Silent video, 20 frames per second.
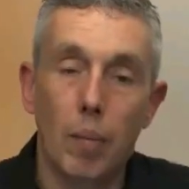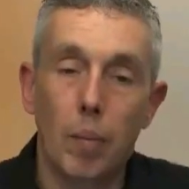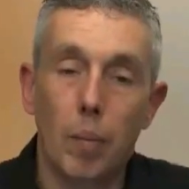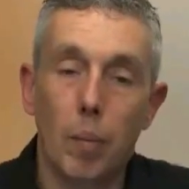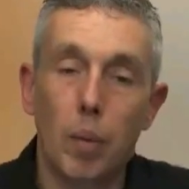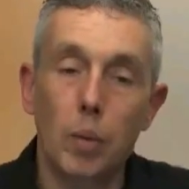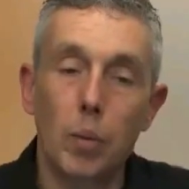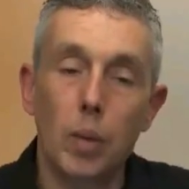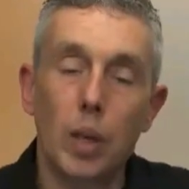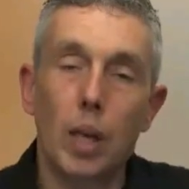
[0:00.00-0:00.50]

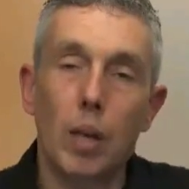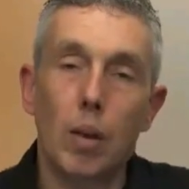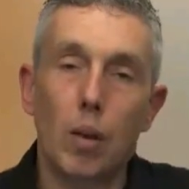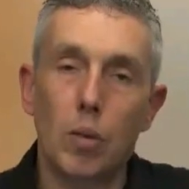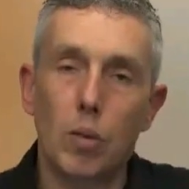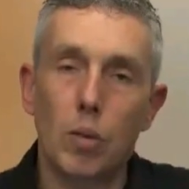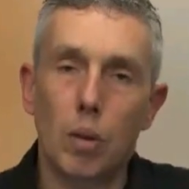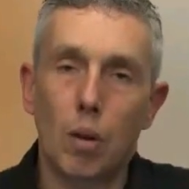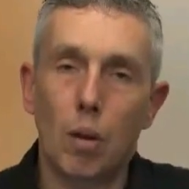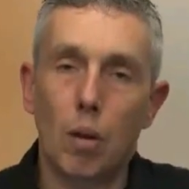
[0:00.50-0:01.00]
But
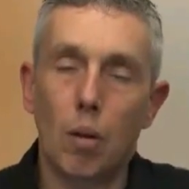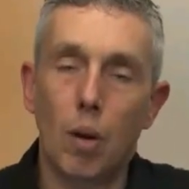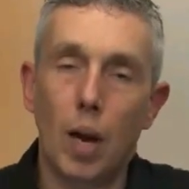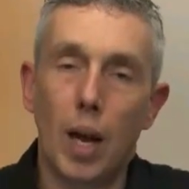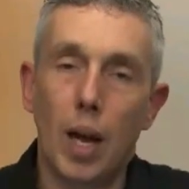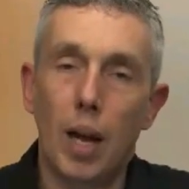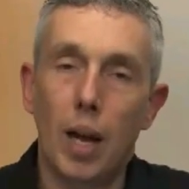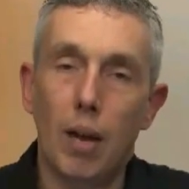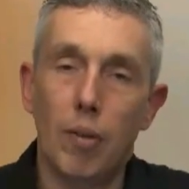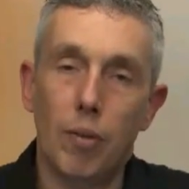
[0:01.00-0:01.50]
we can
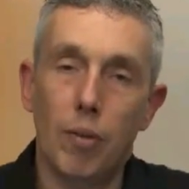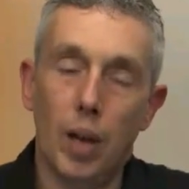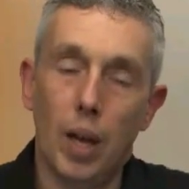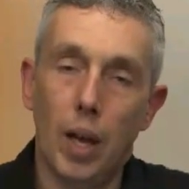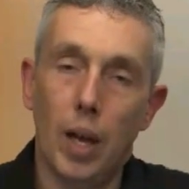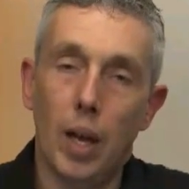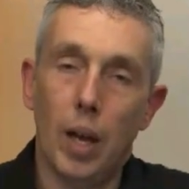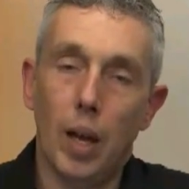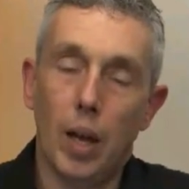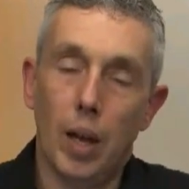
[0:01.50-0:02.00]
also
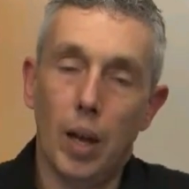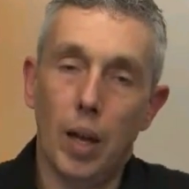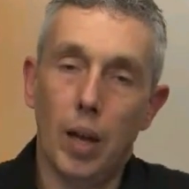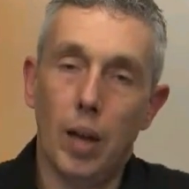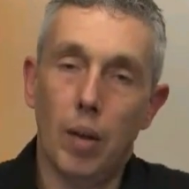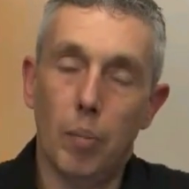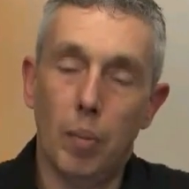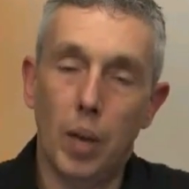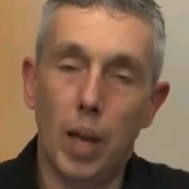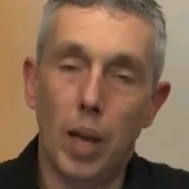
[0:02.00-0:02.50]
have
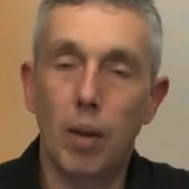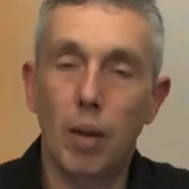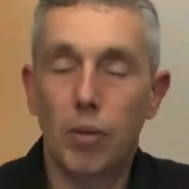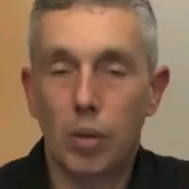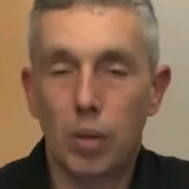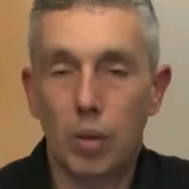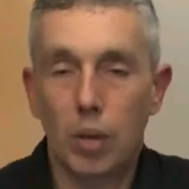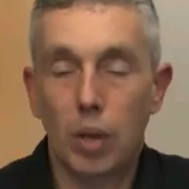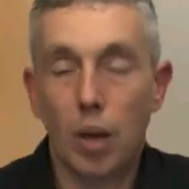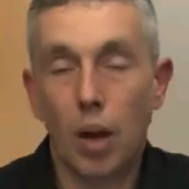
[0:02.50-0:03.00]

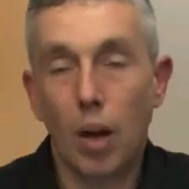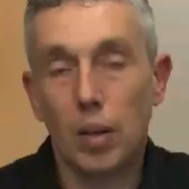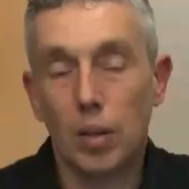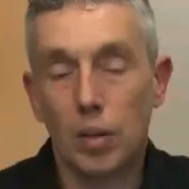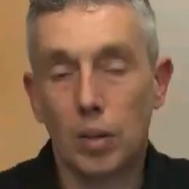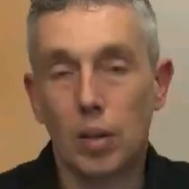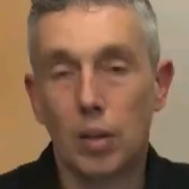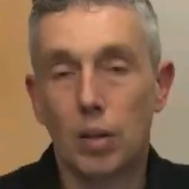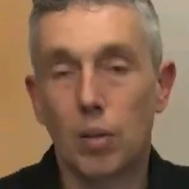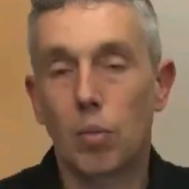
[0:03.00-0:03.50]
behavioral
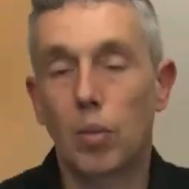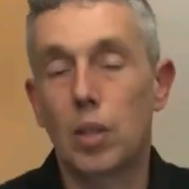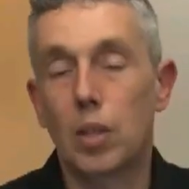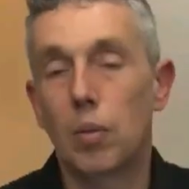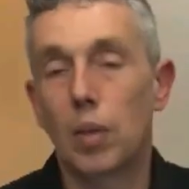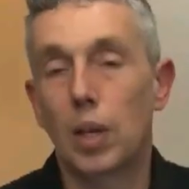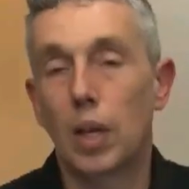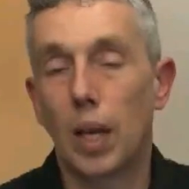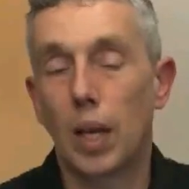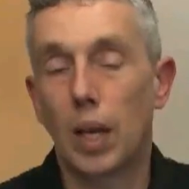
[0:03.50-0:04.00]

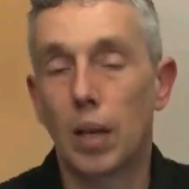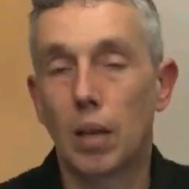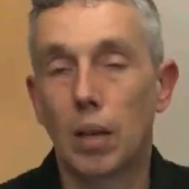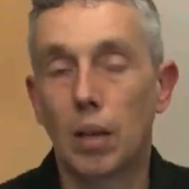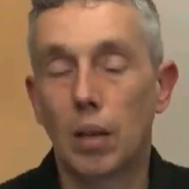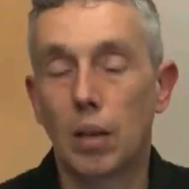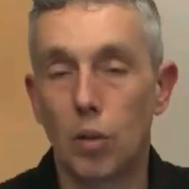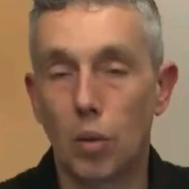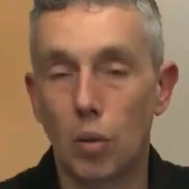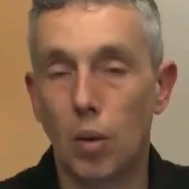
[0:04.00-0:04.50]
tasks which we
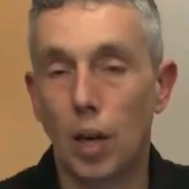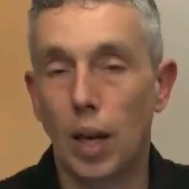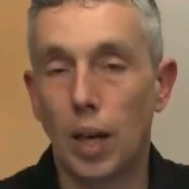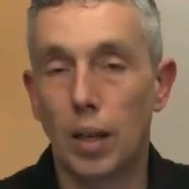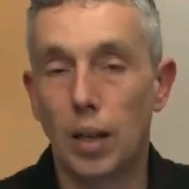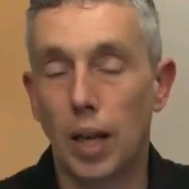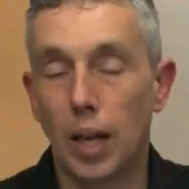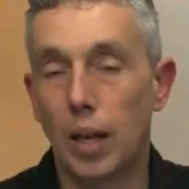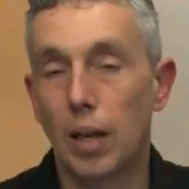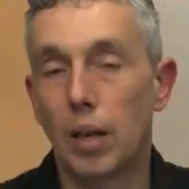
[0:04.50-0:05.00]
can
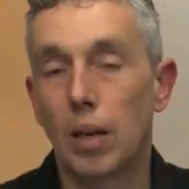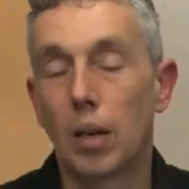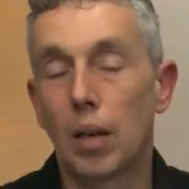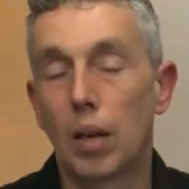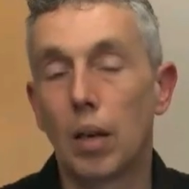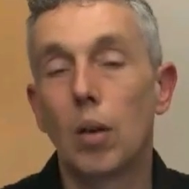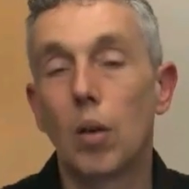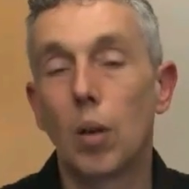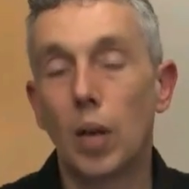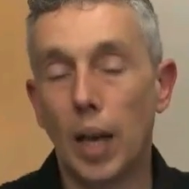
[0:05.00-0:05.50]
do, and
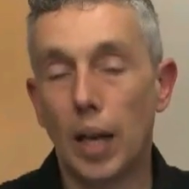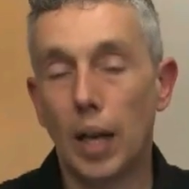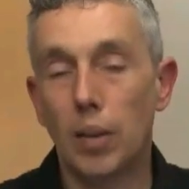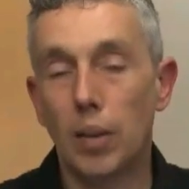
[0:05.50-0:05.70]
then